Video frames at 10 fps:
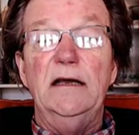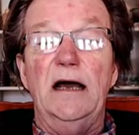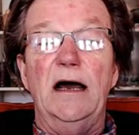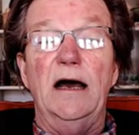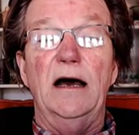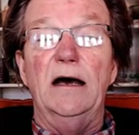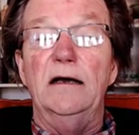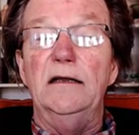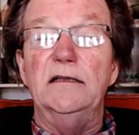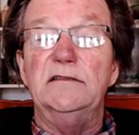
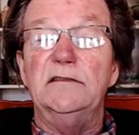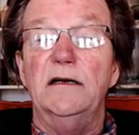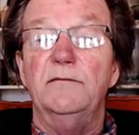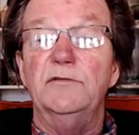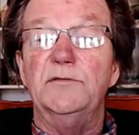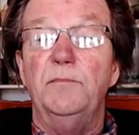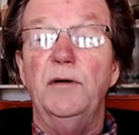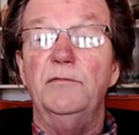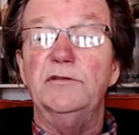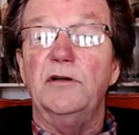It was
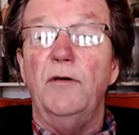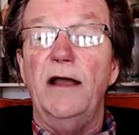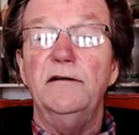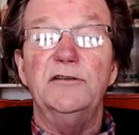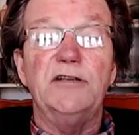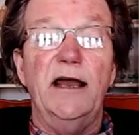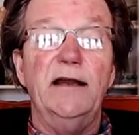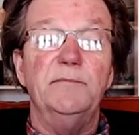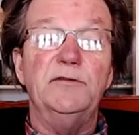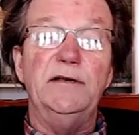acquired in
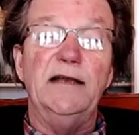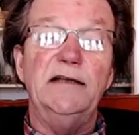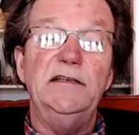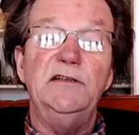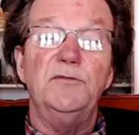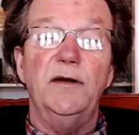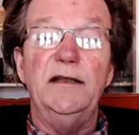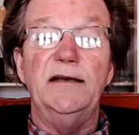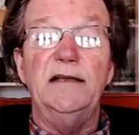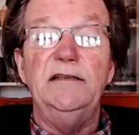China between
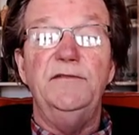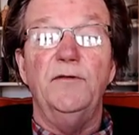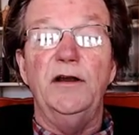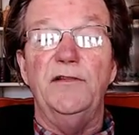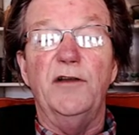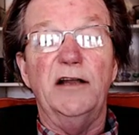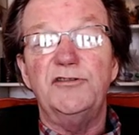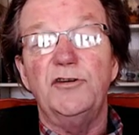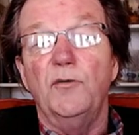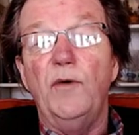1920 and 1940. They're not
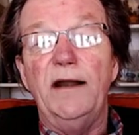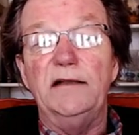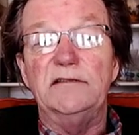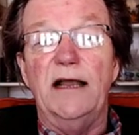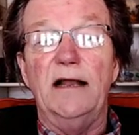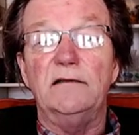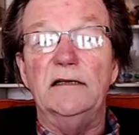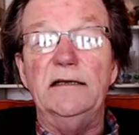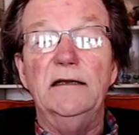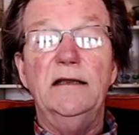sure when
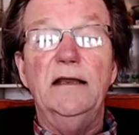exactly.